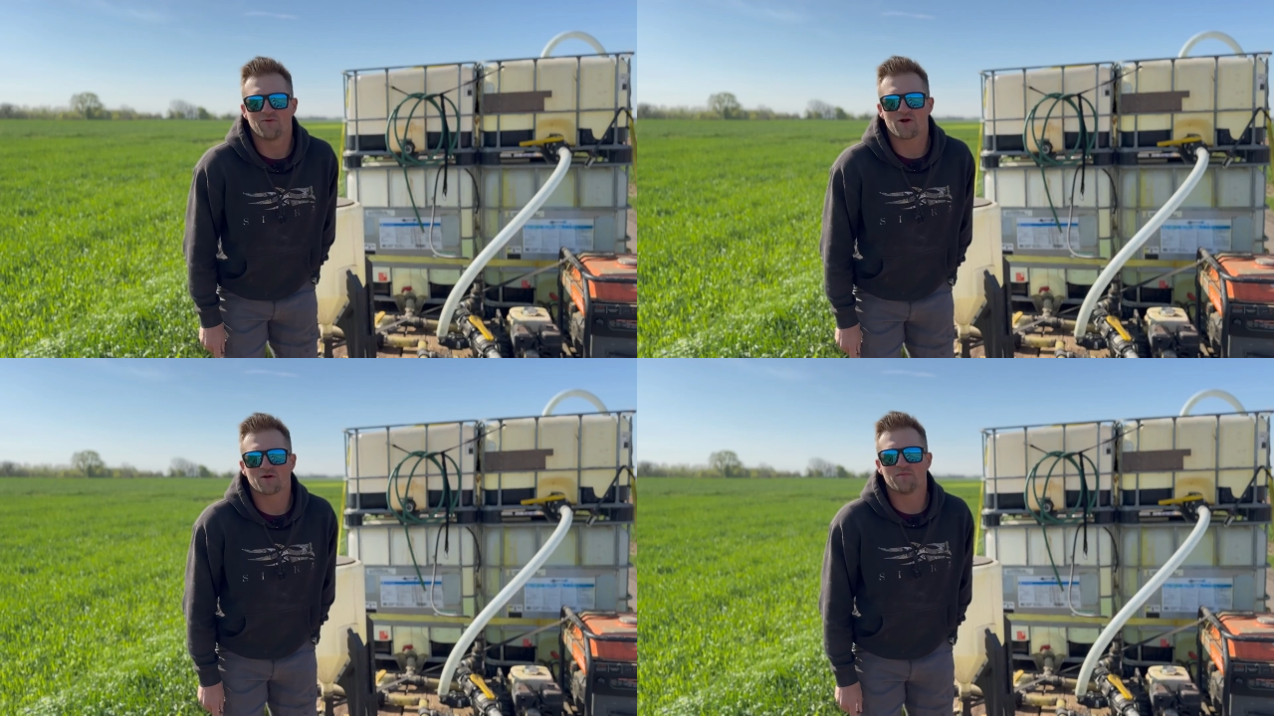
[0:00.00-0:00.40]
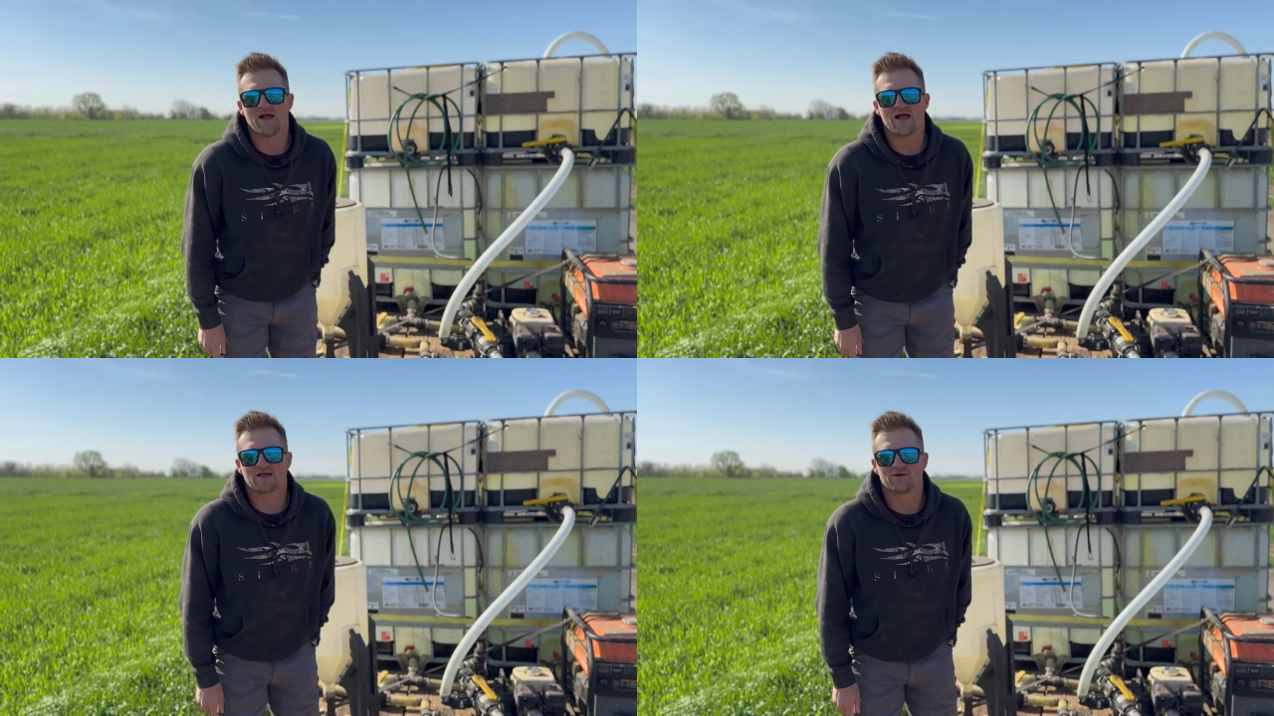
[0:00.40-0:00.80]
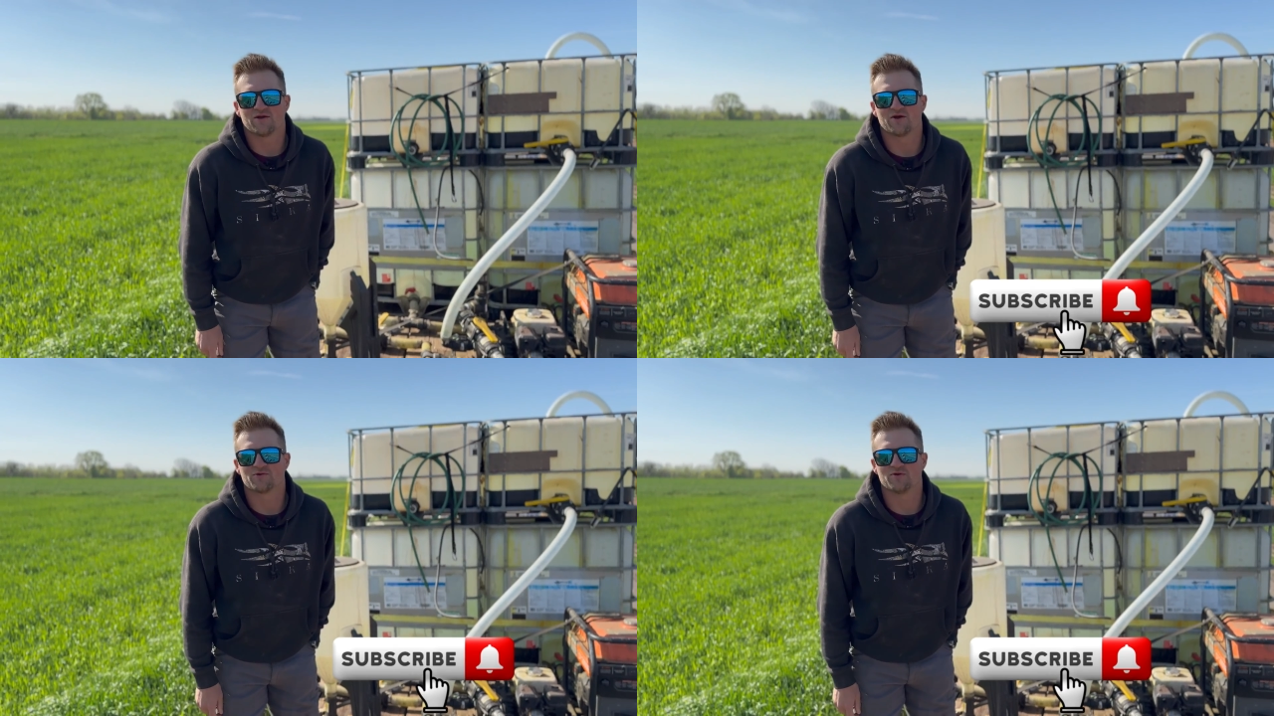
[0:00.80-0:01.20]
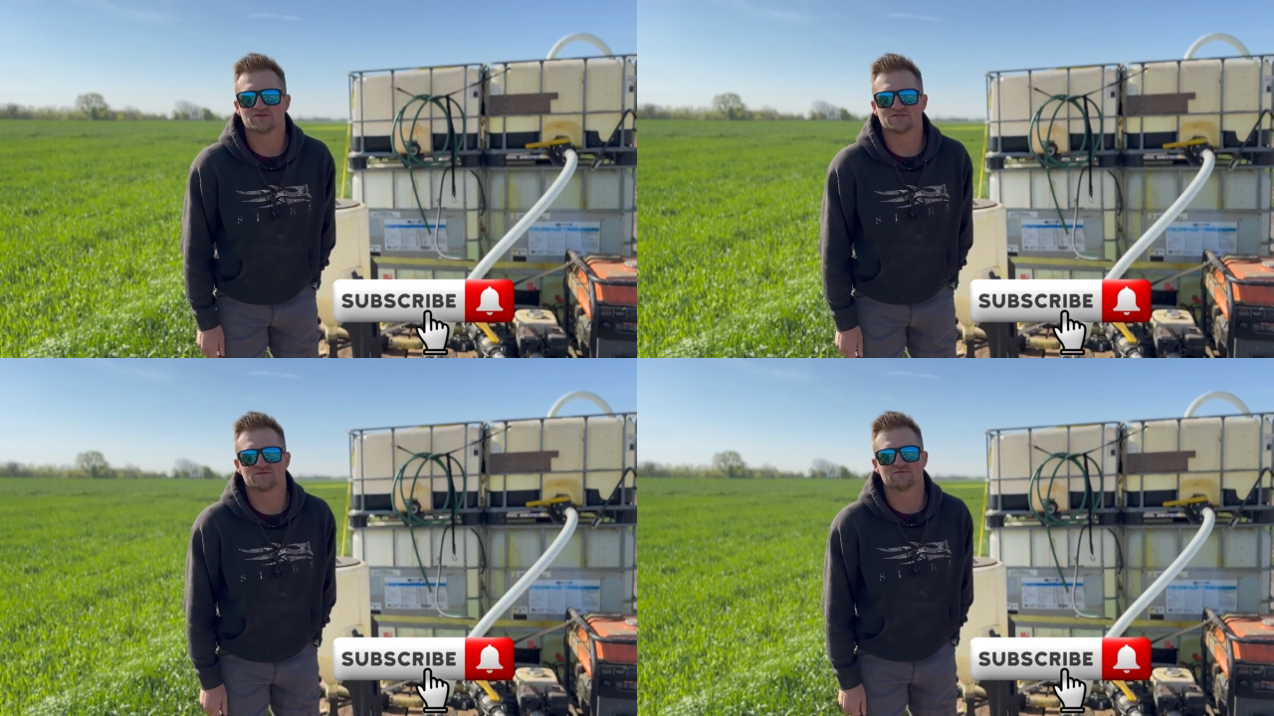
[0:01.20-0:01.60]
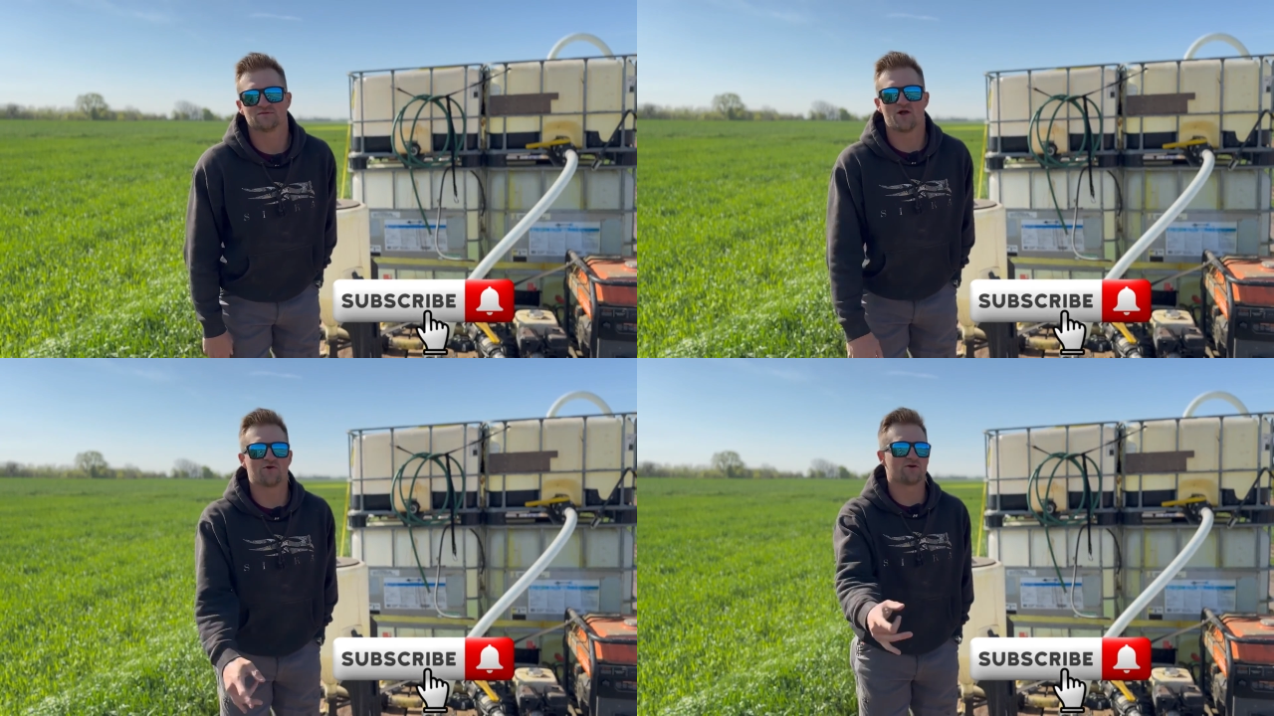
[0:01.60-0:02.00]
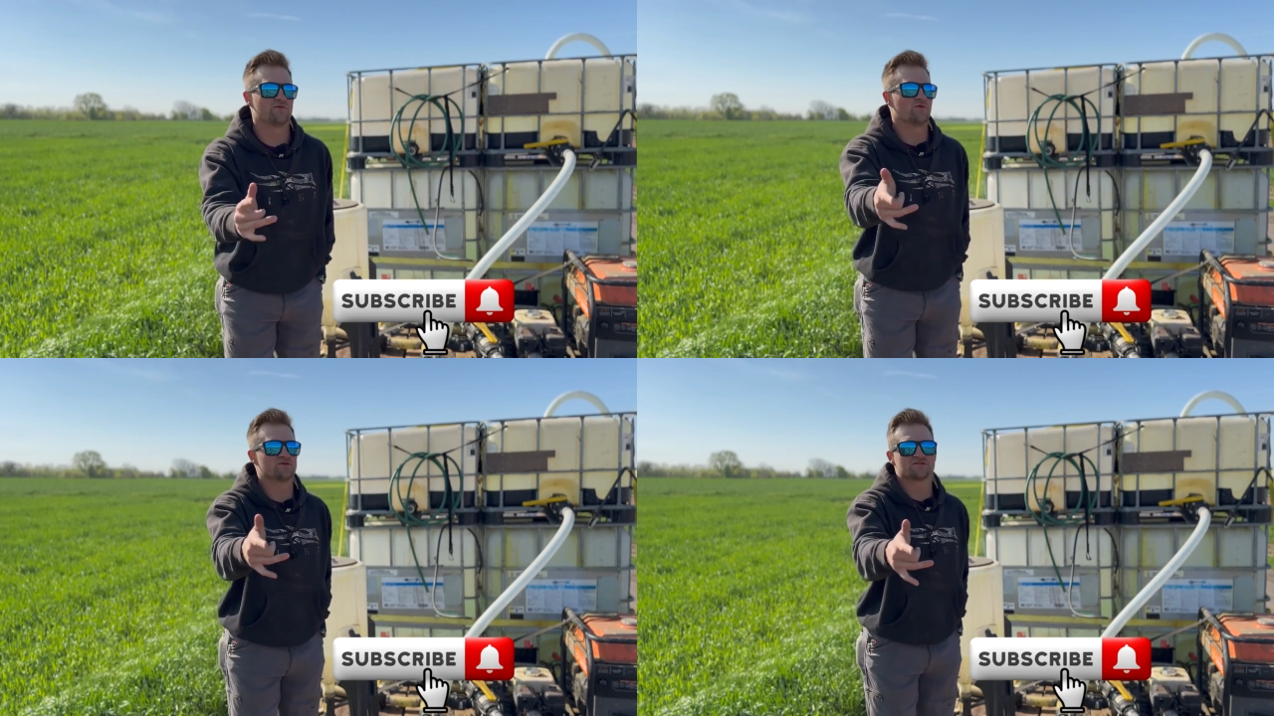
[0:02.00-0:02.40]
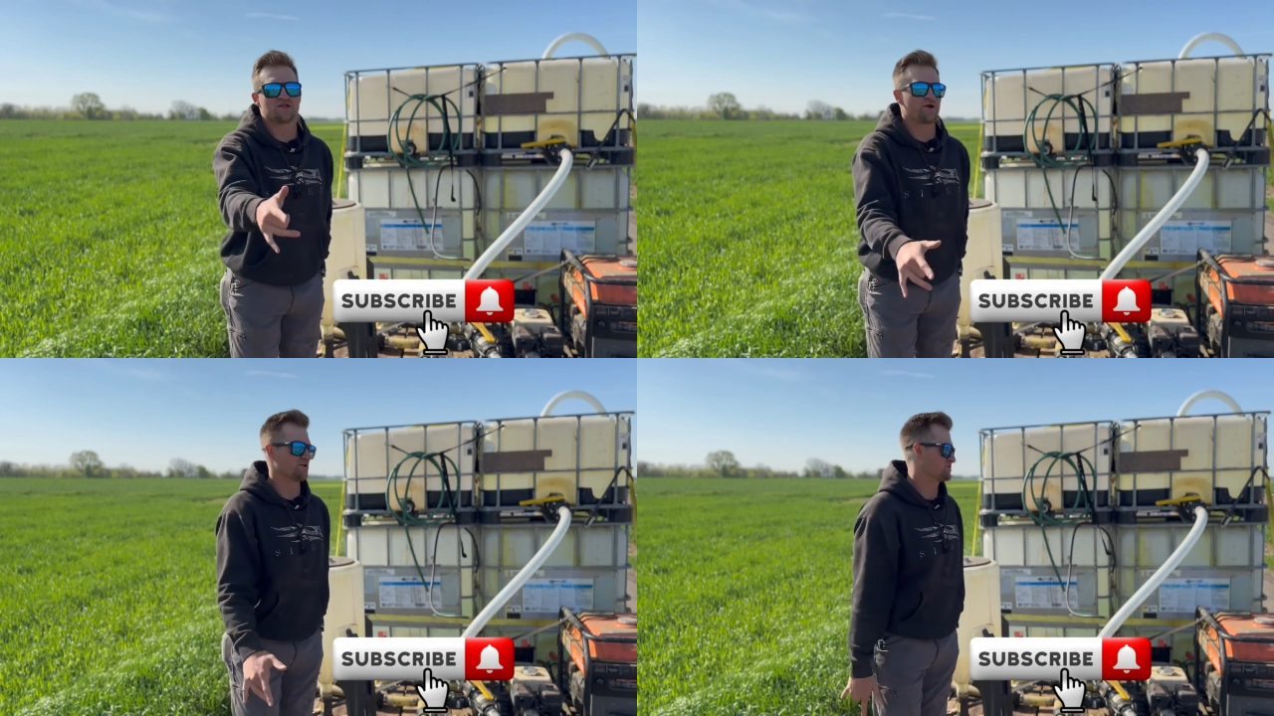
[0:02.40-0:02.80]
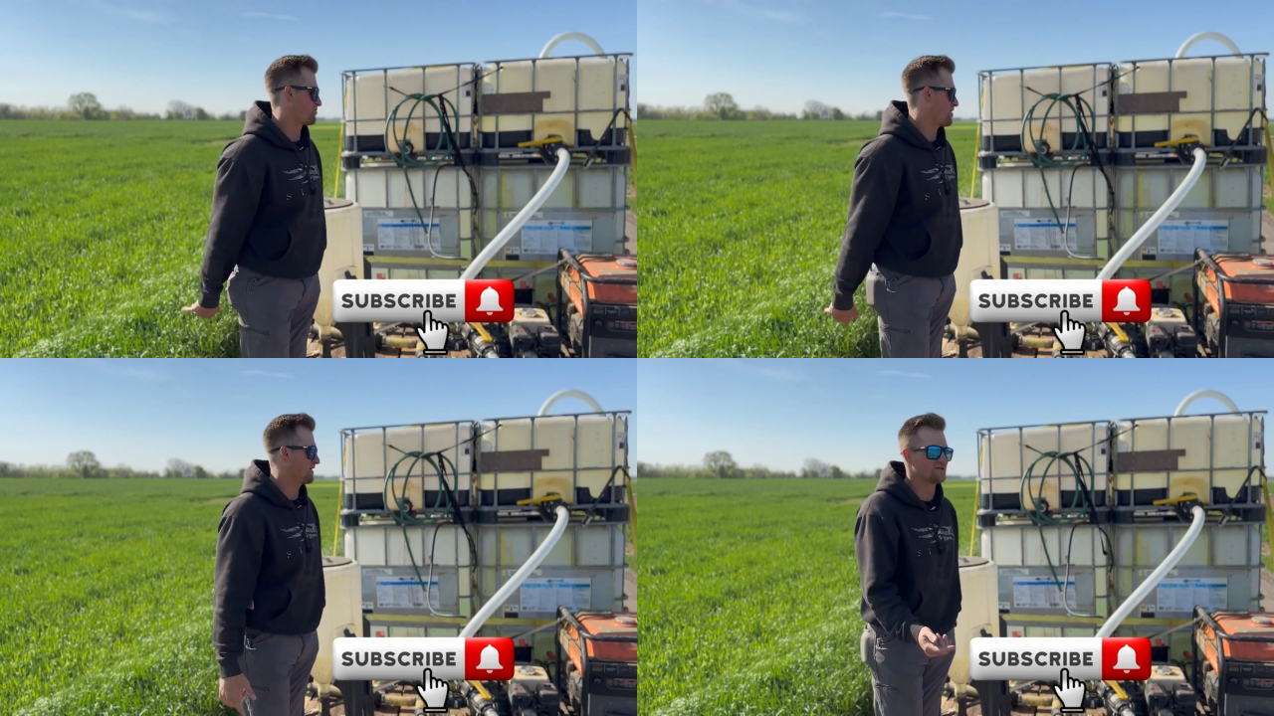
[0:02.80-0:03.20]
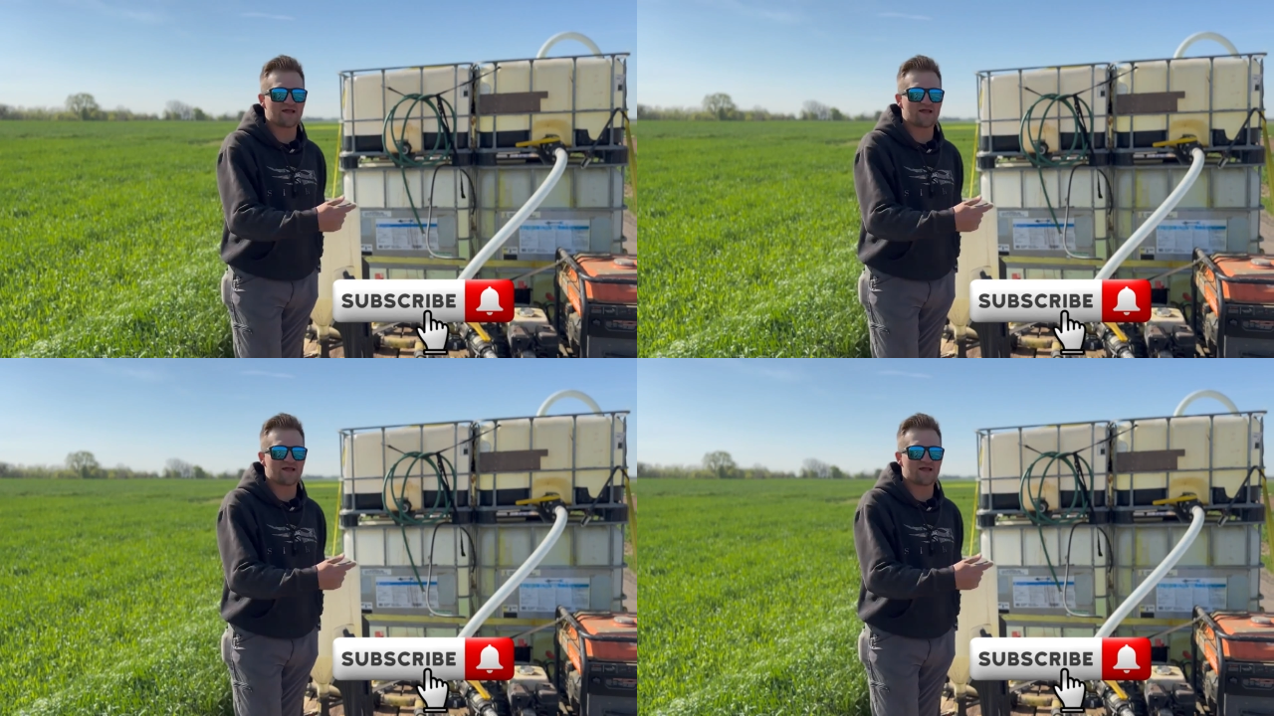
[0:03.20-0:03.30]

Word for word: Welcome back, Hunter Wilson, owner of Wilson Aerial Spraying.